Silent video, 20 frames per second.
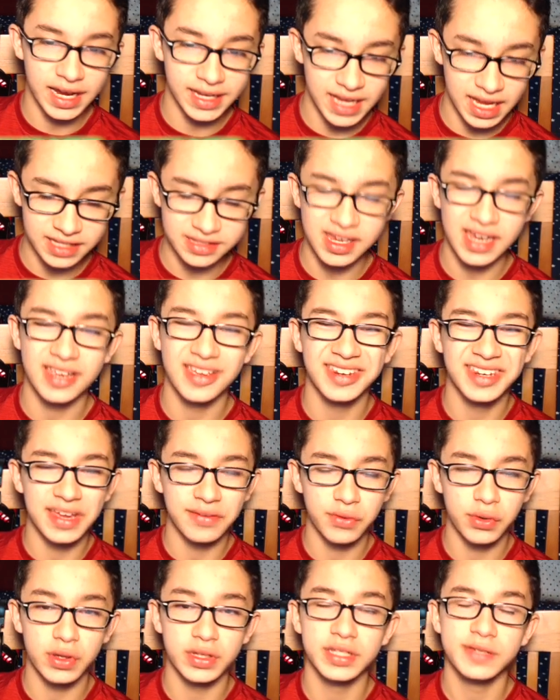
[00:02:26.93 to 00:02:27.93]
guess I could
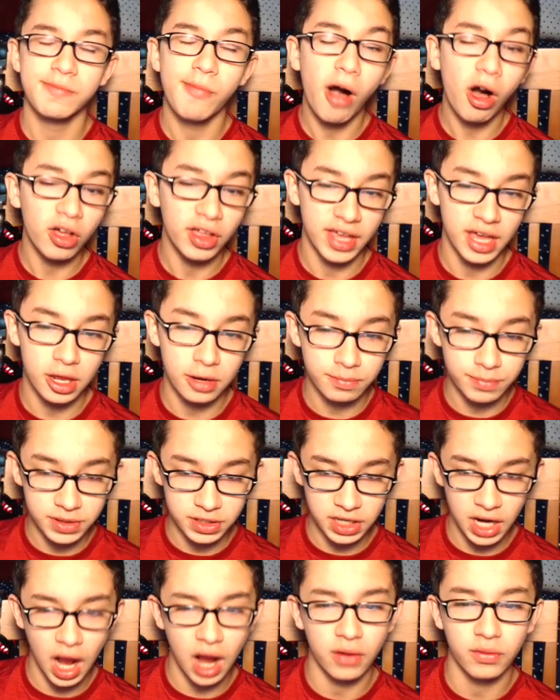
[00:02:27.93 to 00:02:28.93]
give you a small hint, but
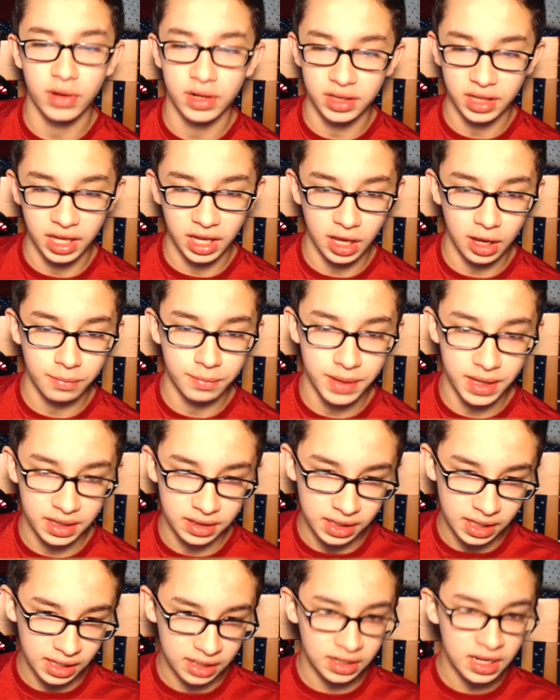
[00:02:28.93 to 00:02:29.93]
not really a big
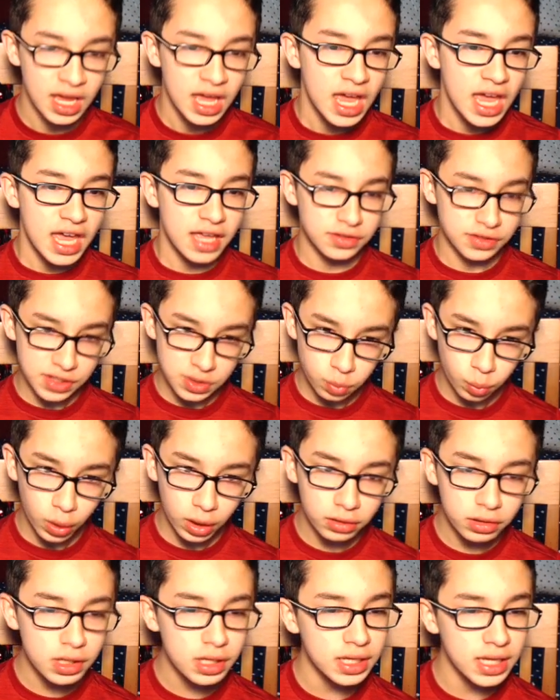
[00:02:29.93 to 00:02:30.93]
hint. It's in one
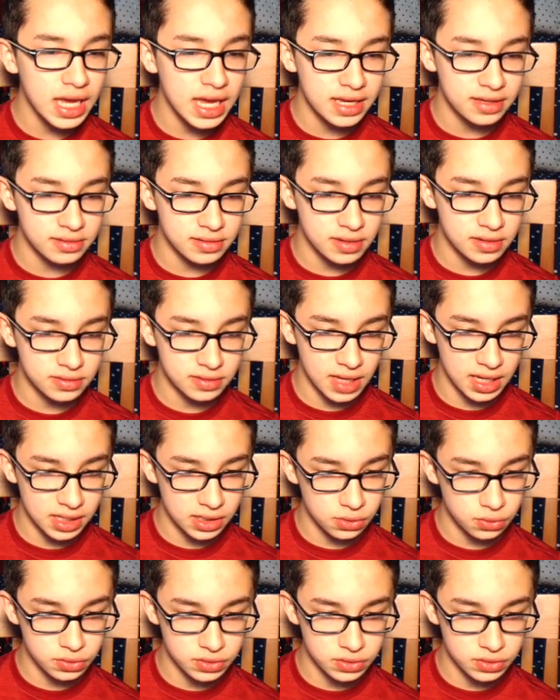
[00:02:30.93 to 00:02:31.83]
of the cases that you